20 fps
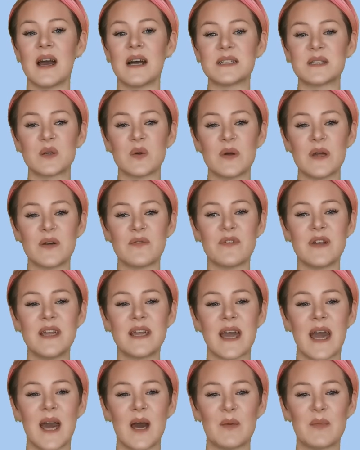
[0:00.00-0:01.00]
As a quick
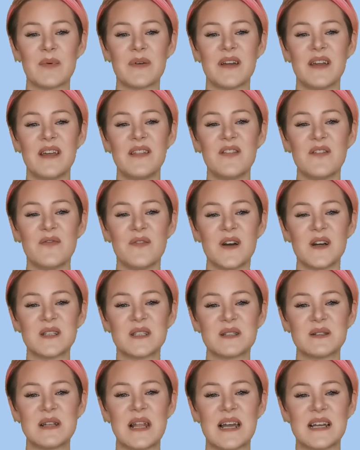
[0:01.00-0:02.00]
recap, in the
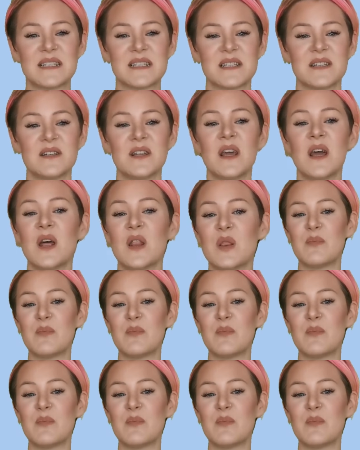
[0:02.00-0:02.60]
first lesson,